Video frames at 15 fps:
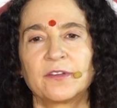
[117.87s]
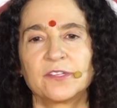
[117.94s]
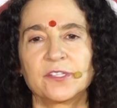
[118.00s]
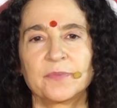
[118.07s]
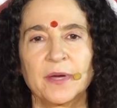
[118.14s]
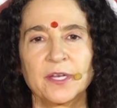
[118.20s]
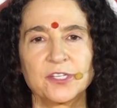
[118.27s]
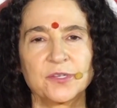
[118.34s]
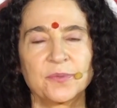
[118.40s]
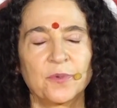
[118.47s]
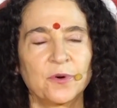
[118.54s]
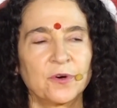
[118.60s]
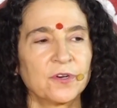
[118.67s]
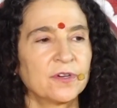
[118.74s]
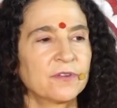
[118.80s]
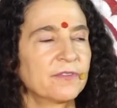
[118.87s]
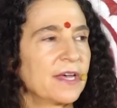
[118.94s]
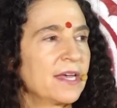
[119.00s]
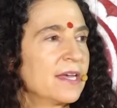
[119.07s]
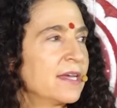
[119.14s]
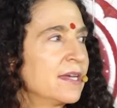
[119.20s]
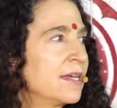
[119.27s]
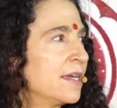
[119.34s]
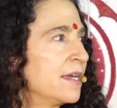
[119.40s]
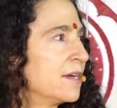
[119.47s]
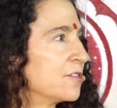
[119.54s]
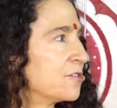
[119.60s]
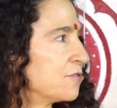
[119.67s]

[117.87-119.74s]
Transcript: there's much more of a